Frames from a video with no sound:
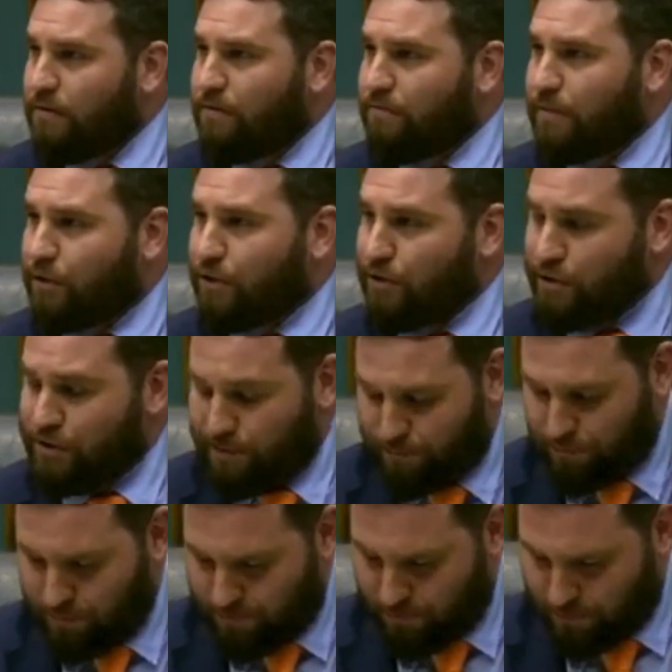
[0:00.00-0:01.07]
because
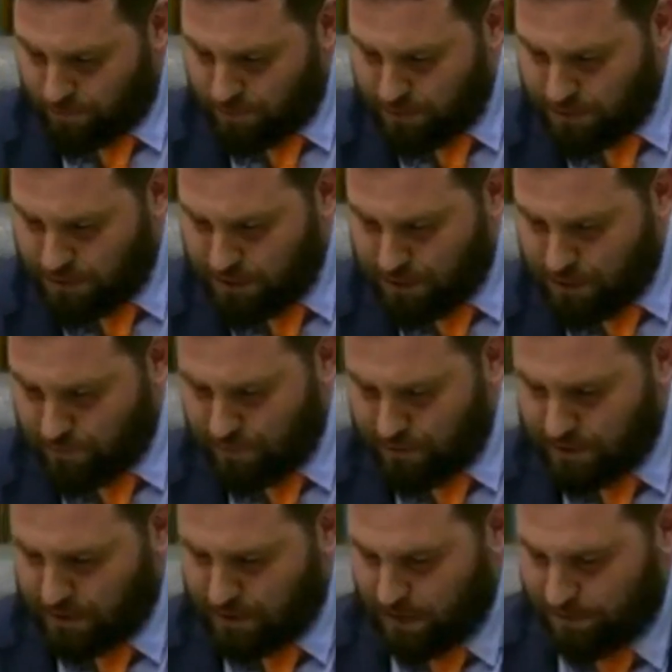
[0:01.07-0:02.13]

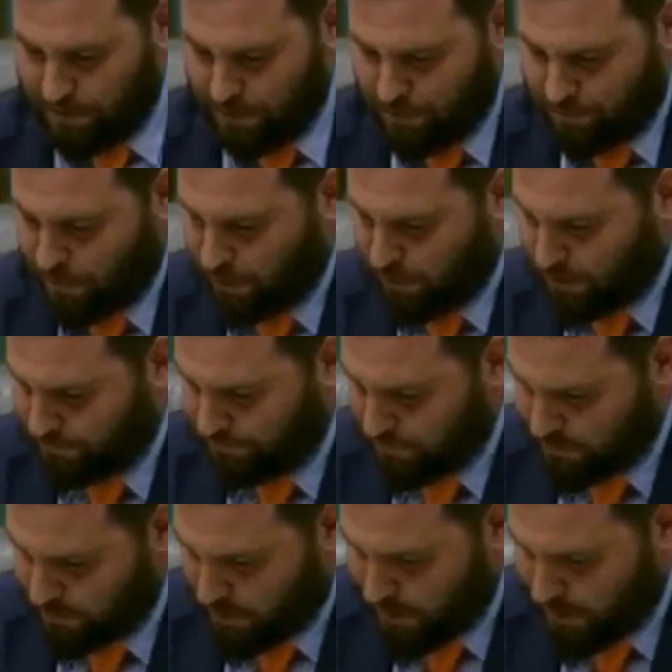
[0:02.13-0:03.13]
constituents are coming to my office.